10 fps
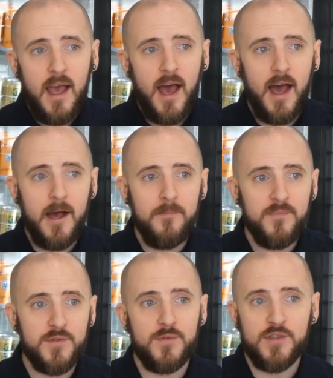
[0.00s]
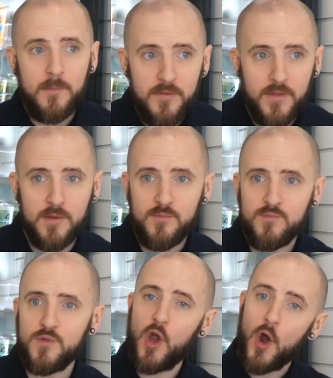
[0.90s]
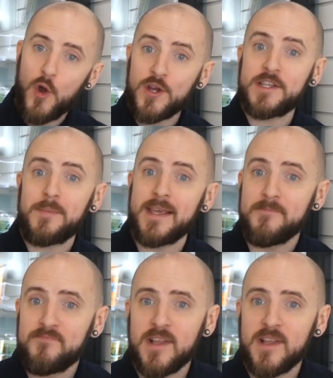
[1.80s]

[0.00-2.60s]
So it was something that irked me,